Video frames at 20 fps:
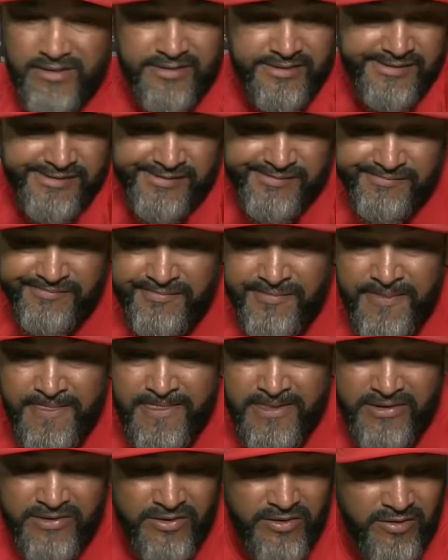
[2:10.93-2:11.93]
You
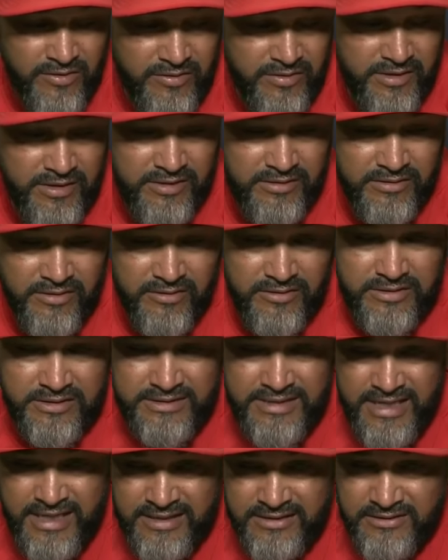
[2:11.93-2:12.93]
know, these
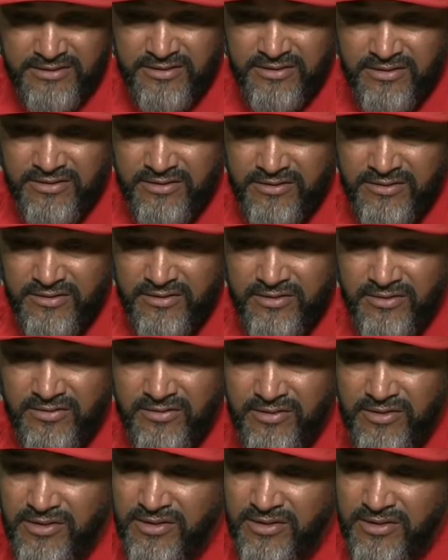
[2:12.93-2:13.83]
guys, you know,